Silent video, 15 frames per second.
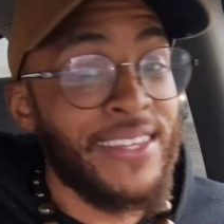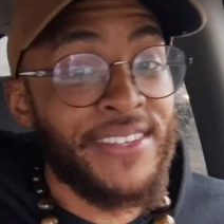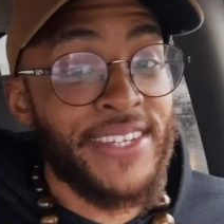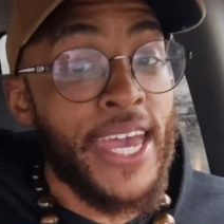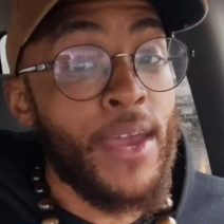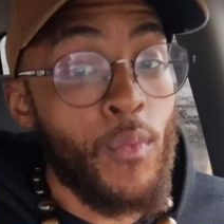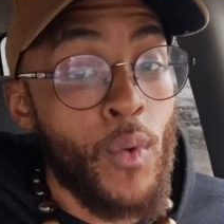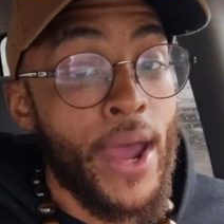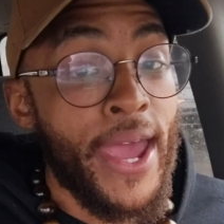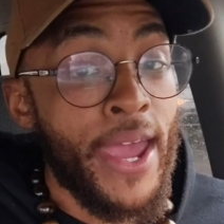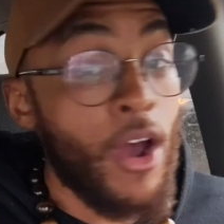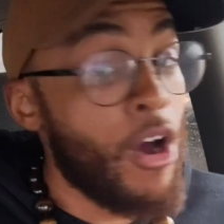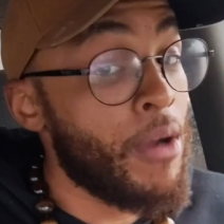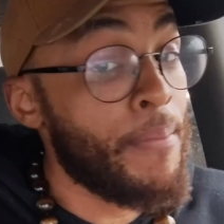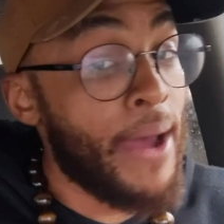the same
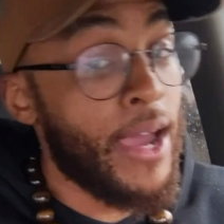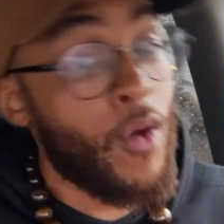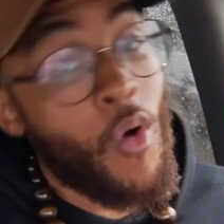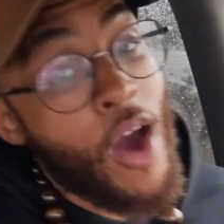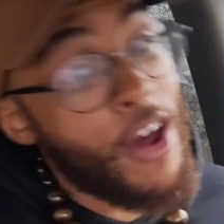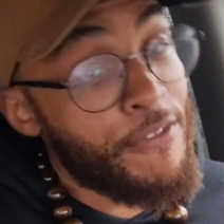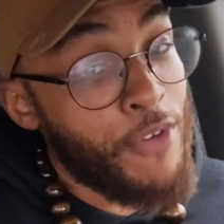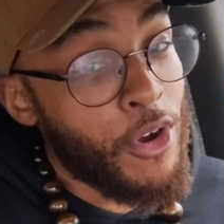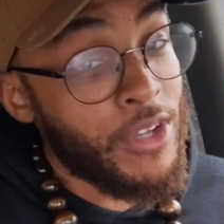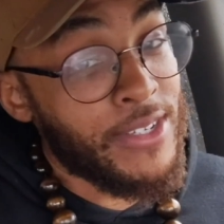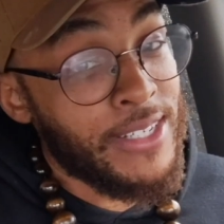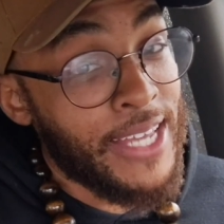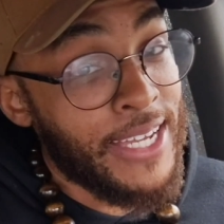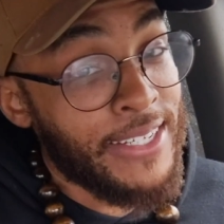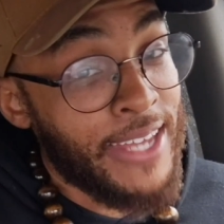way on my quad
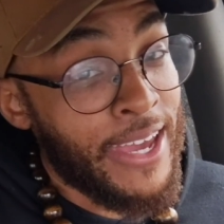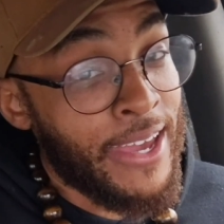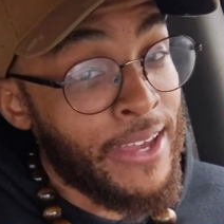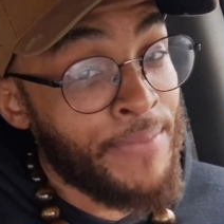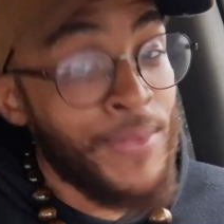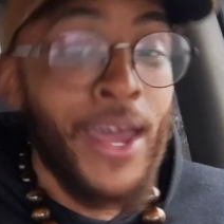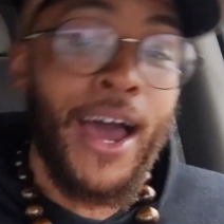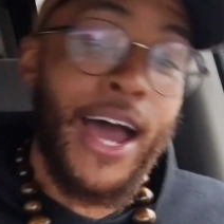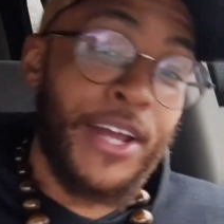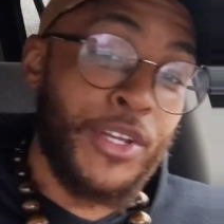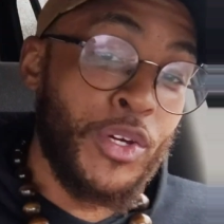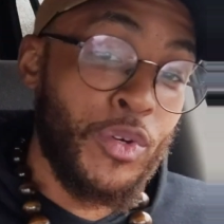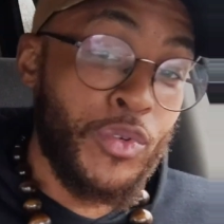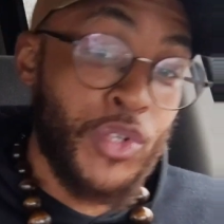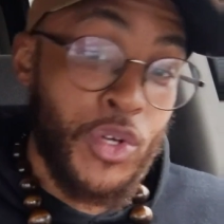focus leg day. I
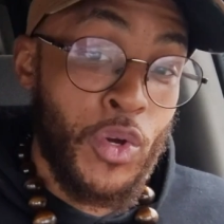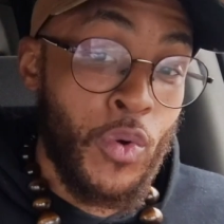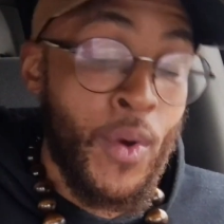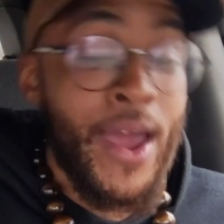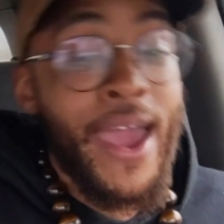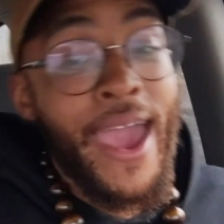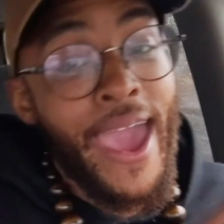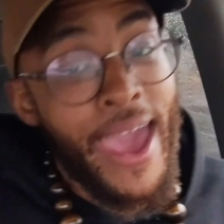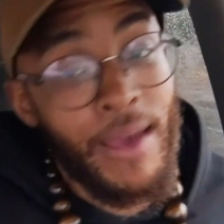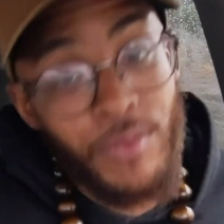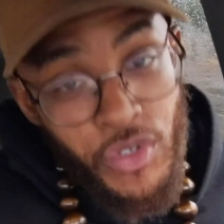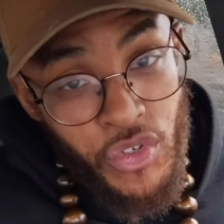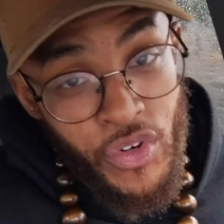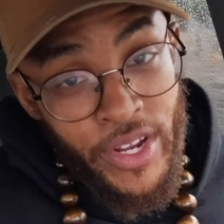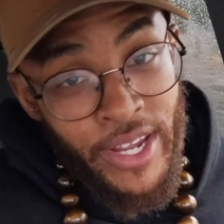do 2
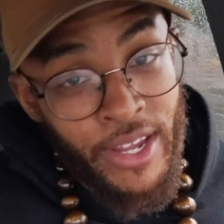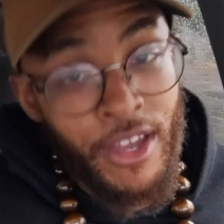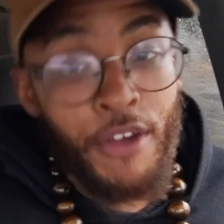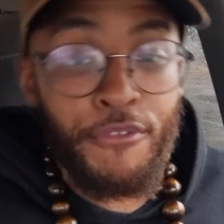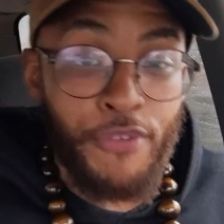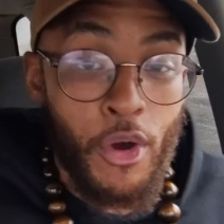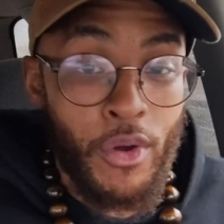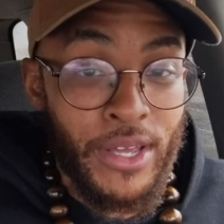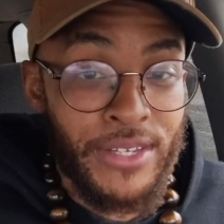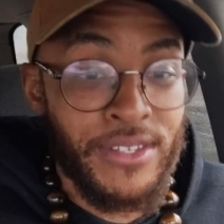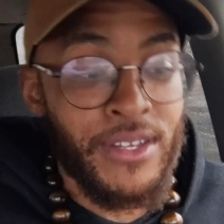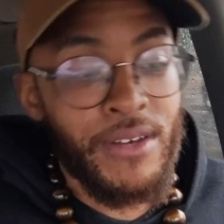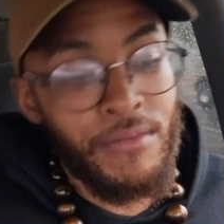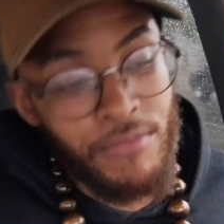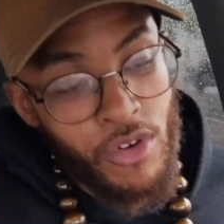hamstring
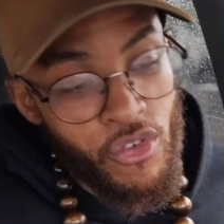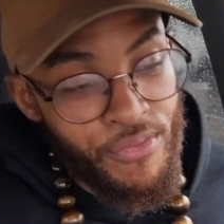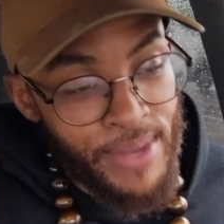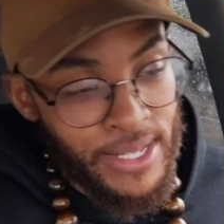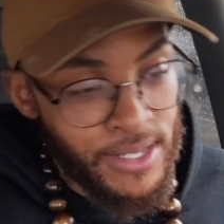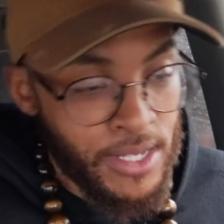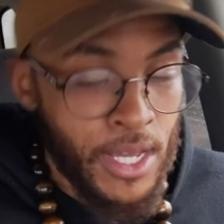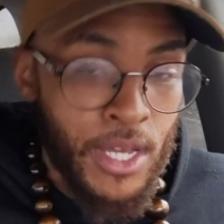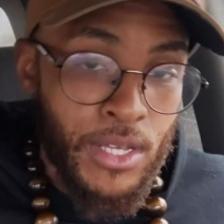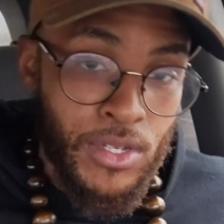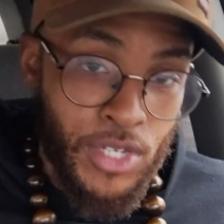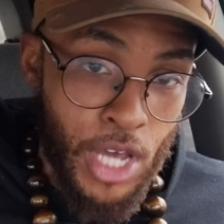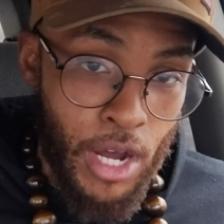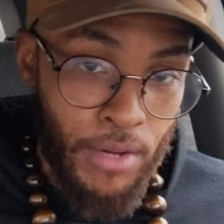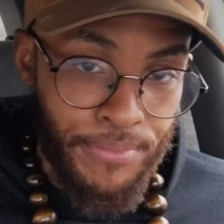focused movements.
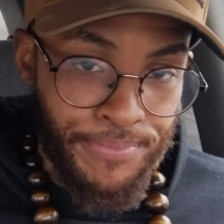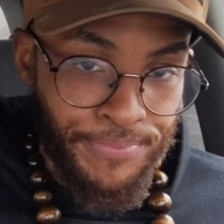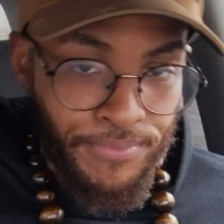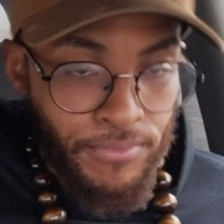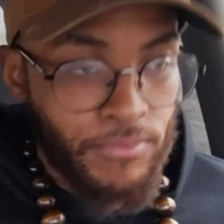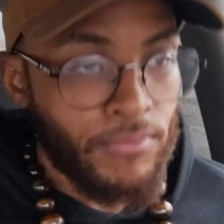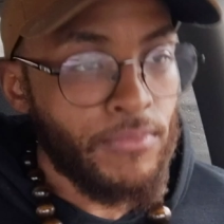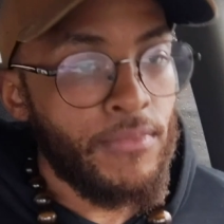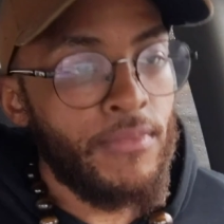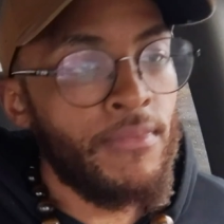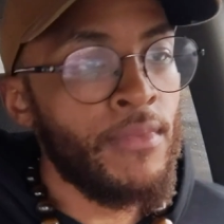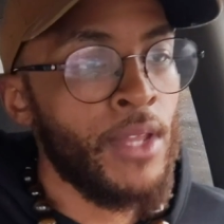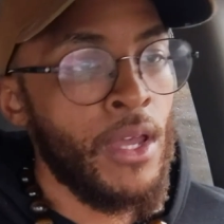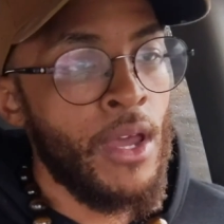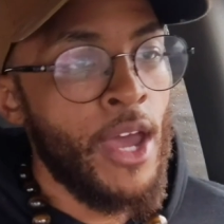So
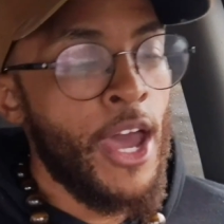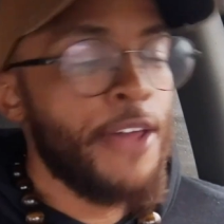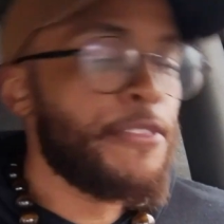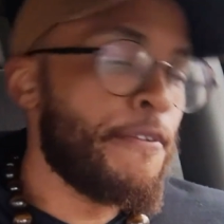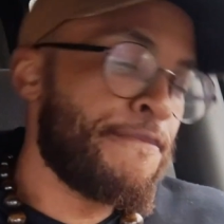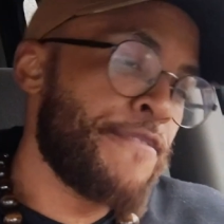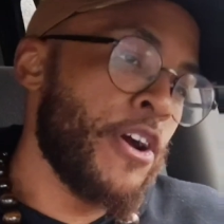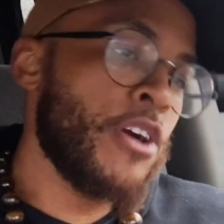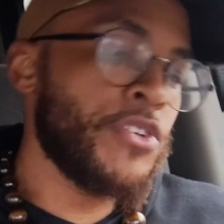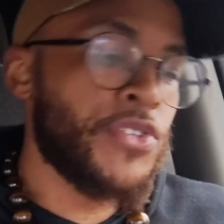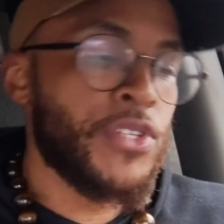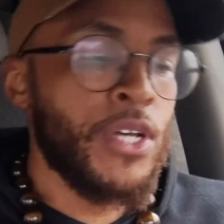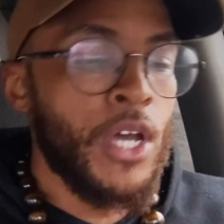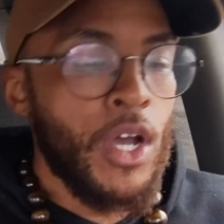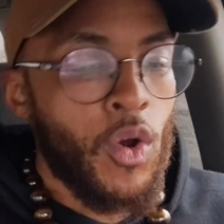the
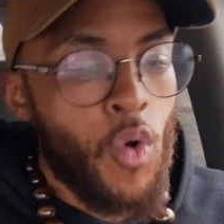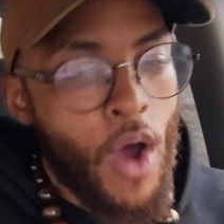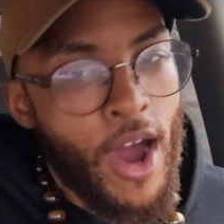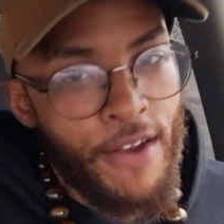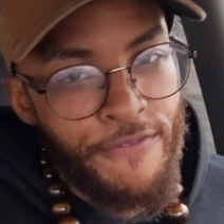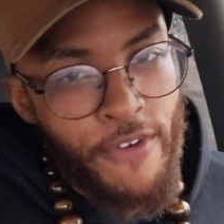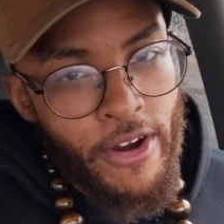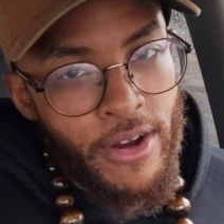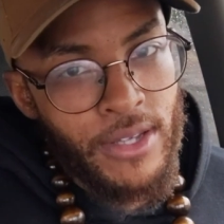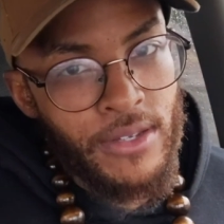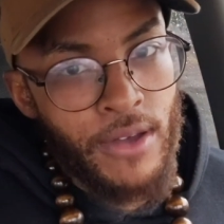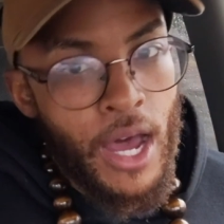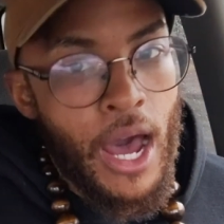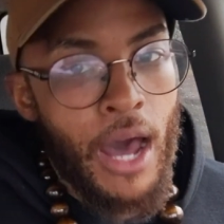first quad focus,